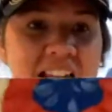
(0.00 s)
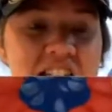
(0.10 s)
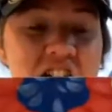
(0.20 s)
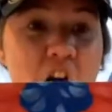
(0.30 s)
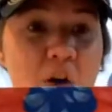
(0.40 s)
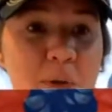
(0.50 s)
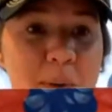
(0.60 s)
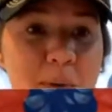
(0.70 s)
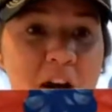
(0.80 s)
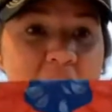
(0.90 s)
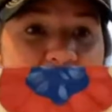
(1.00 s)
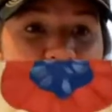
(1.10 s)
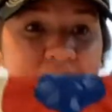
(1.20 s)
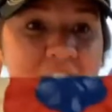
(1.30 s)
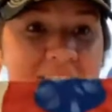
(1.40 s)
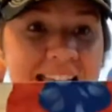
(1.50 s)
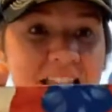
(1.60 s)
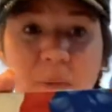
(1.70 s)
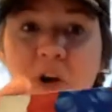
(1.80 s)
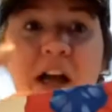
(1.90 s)
Do y'all remember how flat?
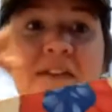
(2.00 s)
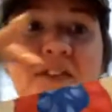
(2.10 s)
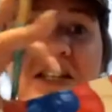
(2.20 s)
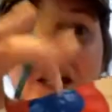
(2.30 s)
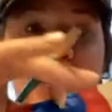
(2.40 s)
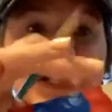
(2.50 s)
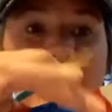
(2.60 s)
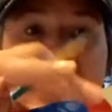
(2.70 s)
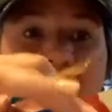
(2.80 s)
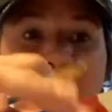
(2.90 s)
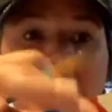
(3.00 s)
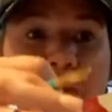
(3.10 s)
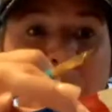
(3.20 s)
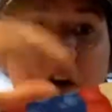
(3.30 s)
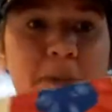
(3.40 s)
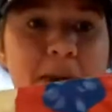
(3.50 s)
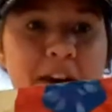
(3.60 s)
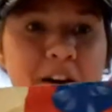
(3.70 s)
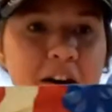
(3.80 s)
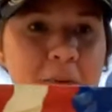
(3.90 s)
We're not even done. We still need to do this part up
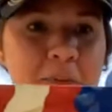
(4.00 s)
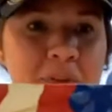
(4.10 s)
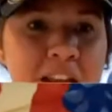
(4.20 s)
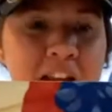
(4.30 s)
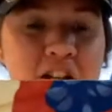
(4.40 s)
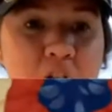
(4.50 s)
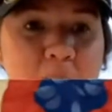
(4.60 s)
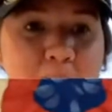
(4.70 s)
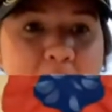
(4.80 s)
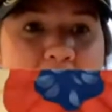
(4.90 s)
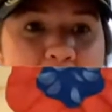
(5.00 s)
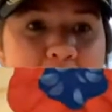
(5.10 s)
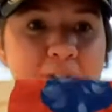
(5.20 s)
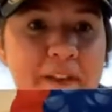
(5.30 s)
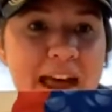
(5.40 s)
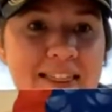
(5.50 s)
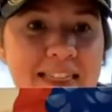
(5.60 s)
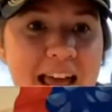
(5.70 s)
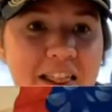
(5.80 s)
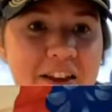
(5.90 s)
here. Y'all remember how flat
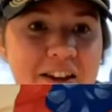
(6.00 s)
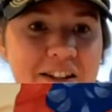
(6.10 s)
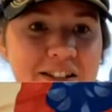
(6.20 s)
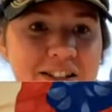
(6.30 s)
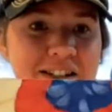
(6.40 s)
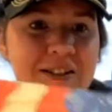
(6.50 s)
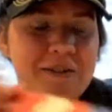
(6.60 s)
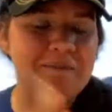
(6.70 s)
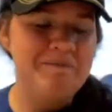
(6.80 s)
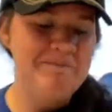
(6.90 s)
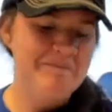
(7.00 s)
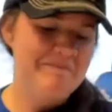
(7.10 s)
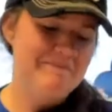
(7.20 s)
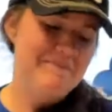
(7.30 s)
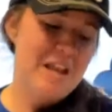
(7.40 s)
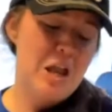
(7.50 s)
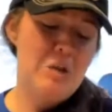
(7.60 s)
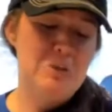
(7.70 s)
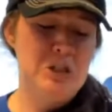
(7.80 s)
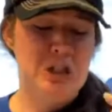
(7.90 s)
that looked? I'm
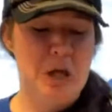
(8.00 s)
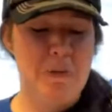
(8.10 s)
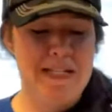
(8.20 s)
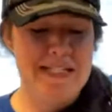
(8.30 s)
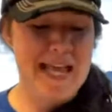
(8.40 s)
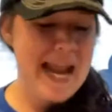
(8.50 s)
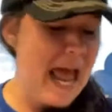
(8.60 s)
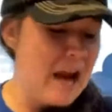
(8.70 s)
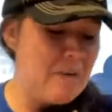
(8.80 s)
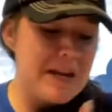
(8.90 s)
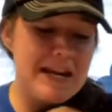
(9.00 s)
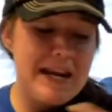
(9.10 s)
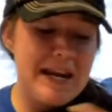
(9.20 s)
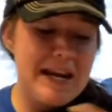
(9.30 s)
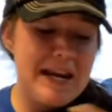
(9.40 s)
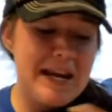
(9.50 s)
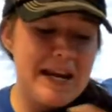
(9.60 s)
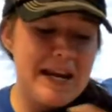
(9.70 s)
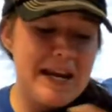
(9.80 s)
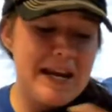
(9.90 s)
so excited. I don't need not a
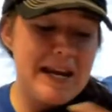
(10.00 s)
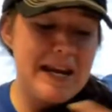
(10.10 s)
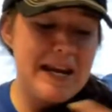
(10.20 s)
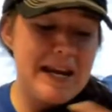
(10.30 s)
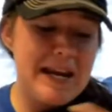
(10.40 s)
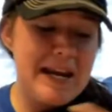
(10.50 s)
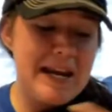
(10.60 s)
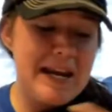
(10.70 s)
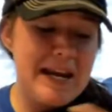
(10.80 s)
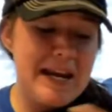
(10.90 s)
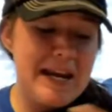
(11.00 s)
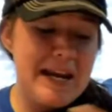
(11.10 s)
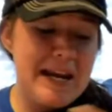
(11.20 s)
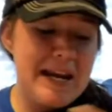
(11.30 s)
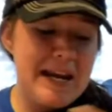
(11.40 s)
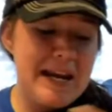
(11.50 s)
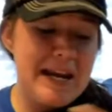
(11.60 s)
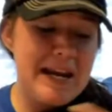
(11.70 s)
stitch of paint pen on this. I'm so